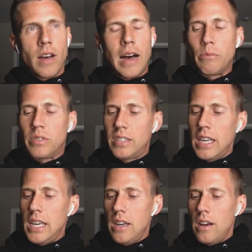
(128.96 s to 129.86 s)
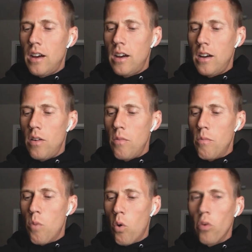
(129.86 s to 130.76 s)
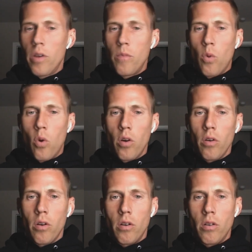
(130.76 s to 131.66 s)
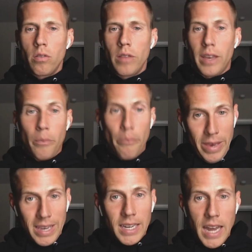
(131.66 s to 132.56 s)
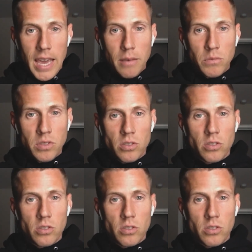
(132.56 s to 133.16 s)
I'm seeing more and more like big names